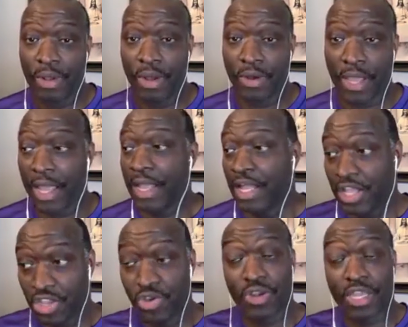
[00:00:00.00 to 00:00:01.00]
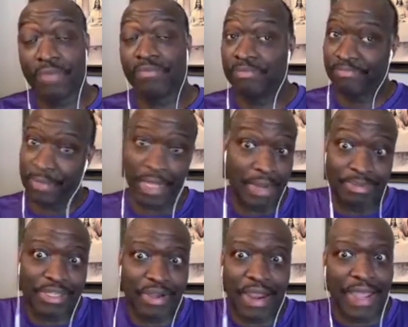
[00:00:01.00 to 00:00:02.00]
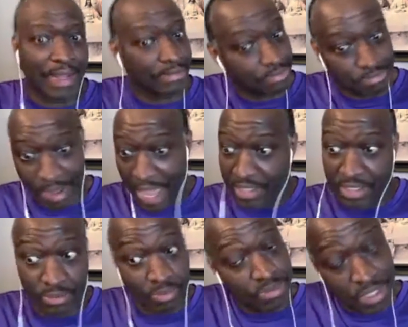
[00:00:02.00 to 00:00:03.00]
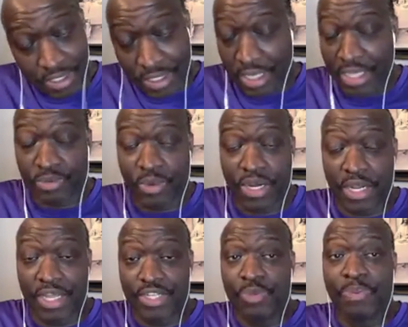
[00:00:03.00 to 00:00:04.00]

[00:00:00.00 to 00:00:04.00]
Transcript: Okay, you'll get, and I'm sorry, banks it is what it is.